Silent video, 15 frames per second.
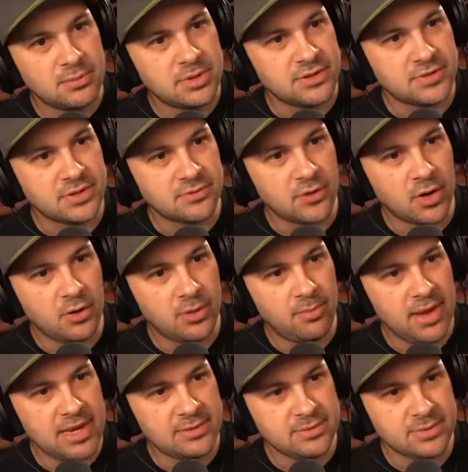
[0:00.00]
You have to go to the
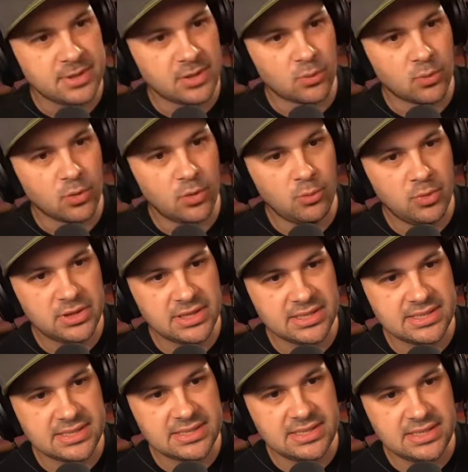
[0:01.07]
basement. The room with the
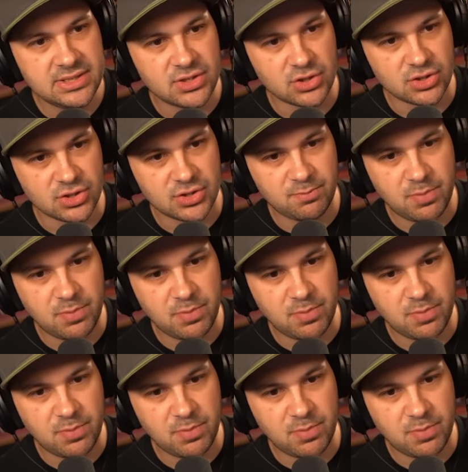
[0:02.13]
scissors